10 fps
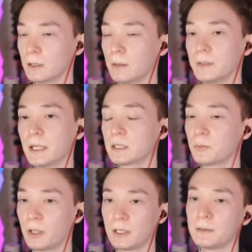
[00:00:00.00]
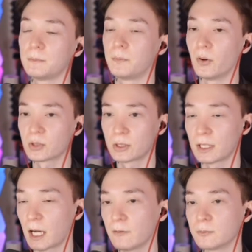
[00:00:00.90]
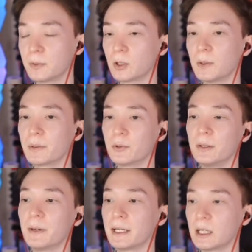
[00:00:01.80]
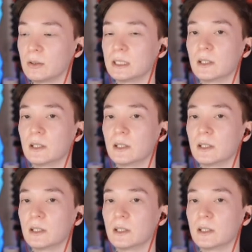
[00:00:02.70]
I mean, that's why, personally, I've become a Mccree main now instead of